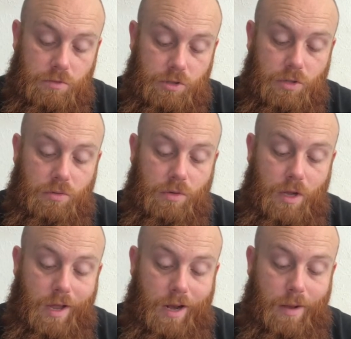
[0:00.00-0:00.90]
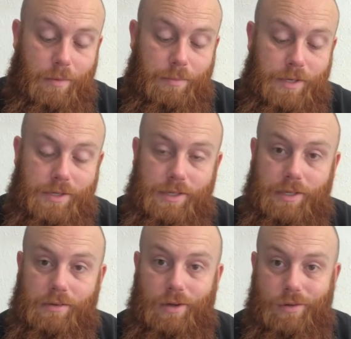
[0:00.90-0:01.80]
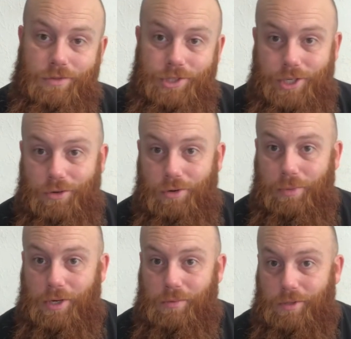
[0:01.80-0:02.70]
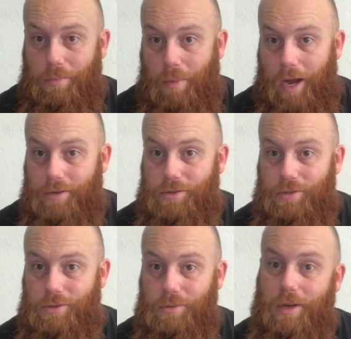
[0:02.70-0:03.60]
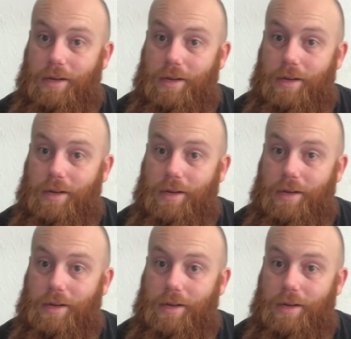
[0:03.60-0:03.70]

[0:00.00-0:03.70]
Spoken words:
So an armor piercing of 0 becomes a -2,